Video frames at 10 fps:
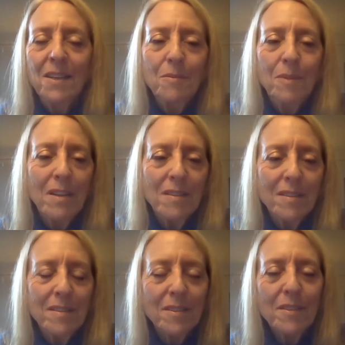Well,
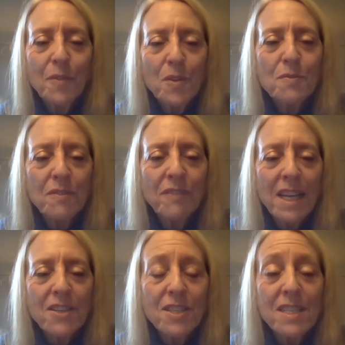the first
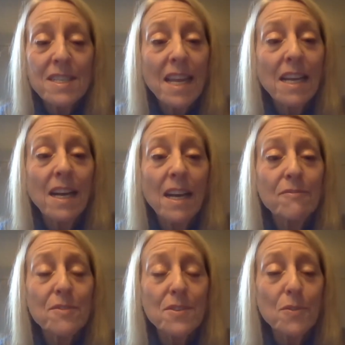reflection is thank God
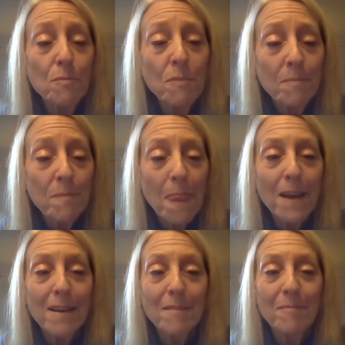for Zoom.
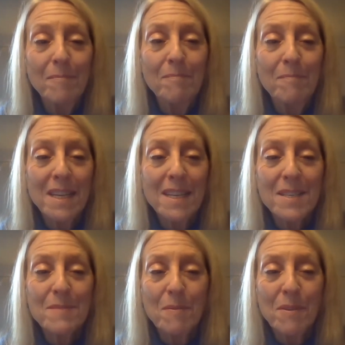
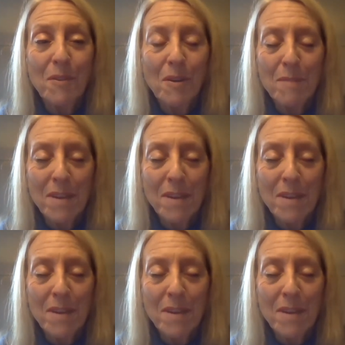because we would have all been